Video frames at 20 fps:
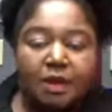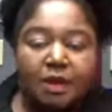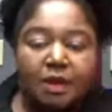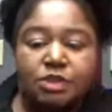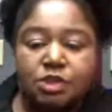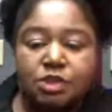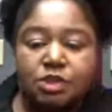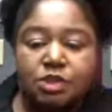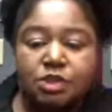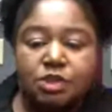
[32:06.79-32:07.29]

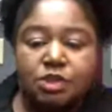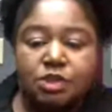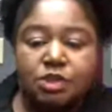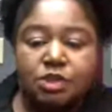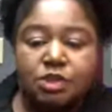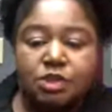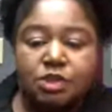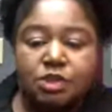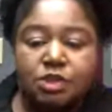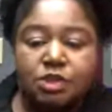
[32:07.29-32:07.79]
Hair
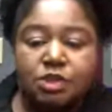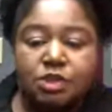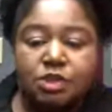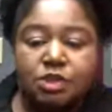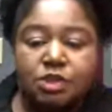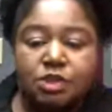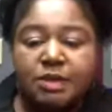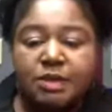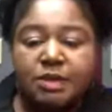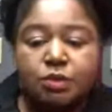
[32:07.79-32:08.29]
steam,
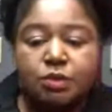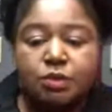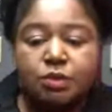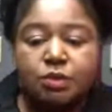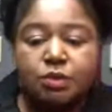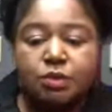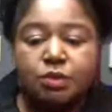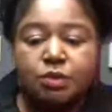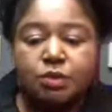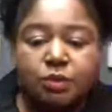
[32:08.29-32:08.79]
I want to
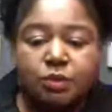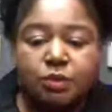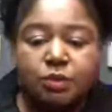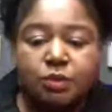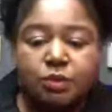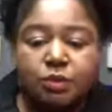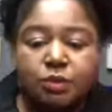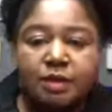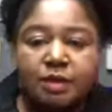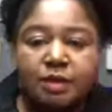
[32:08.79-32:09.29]
make sure we
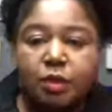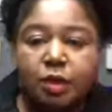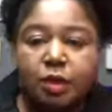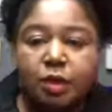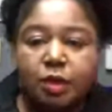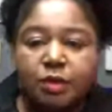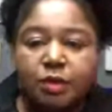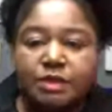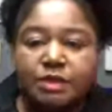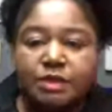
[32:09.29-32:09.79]
don't have any
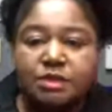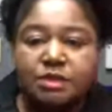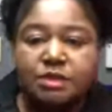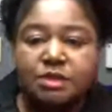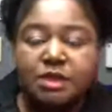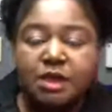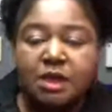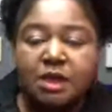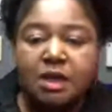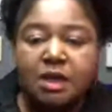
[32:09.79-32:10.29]
more
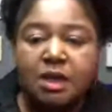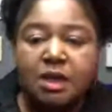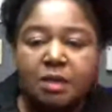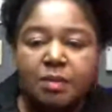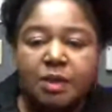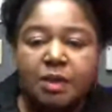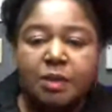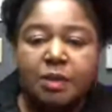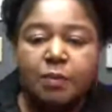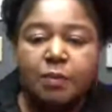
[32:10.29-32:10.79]
questions.
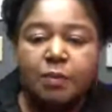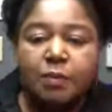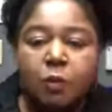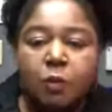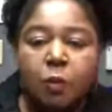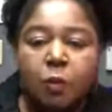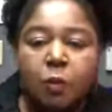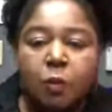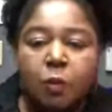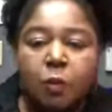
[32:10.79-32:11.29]

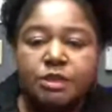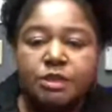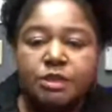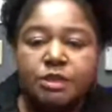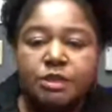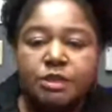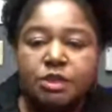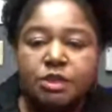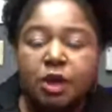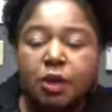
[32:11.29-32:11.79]
People
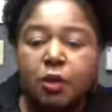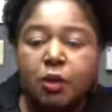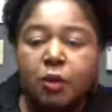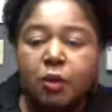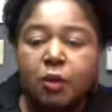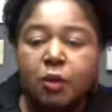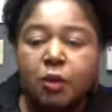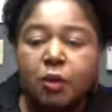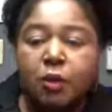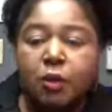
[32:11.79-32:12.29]
want to
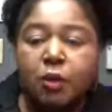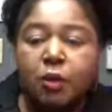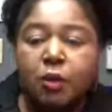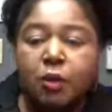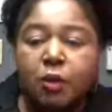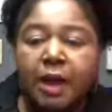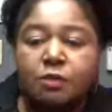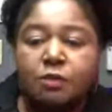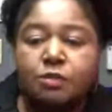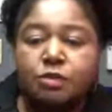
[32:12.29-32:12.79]
know
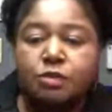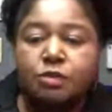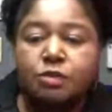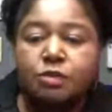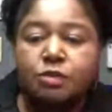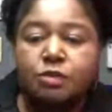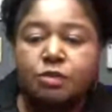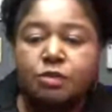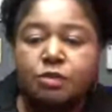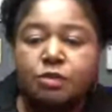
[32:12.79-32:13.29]
how
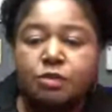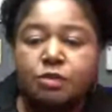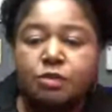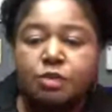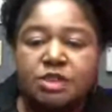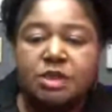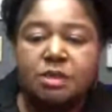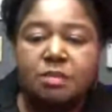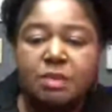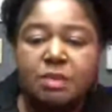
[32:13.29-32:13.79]
to
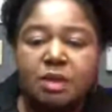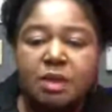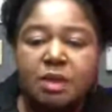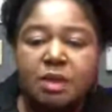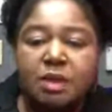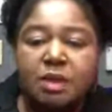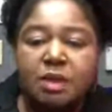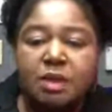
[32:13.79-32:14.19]
steam.